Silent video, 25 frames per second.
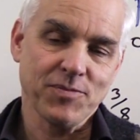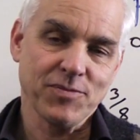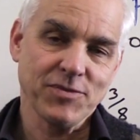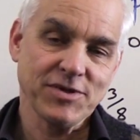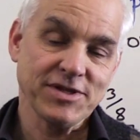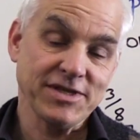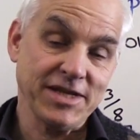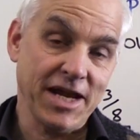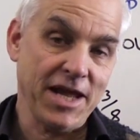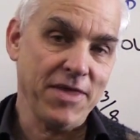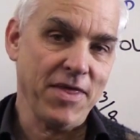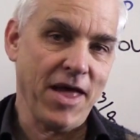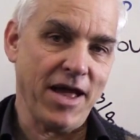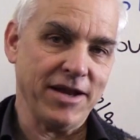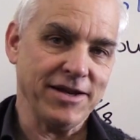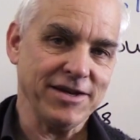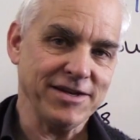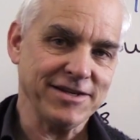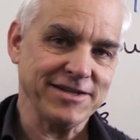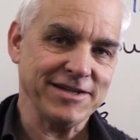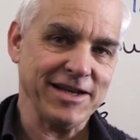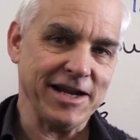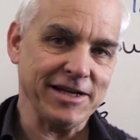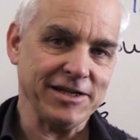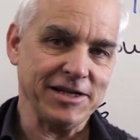say that in
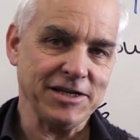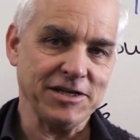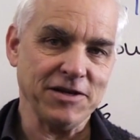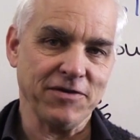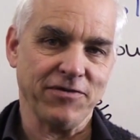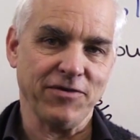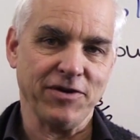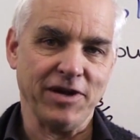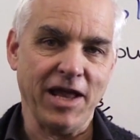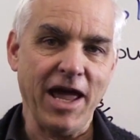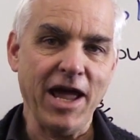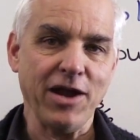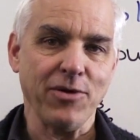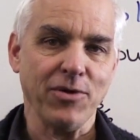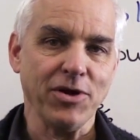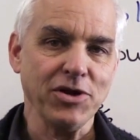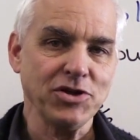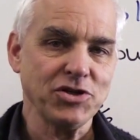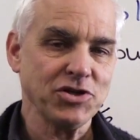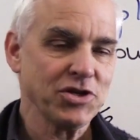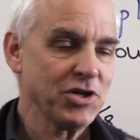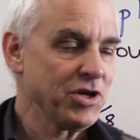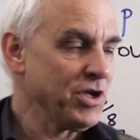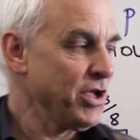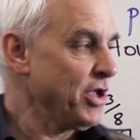slightly different
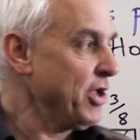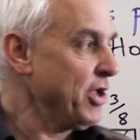language.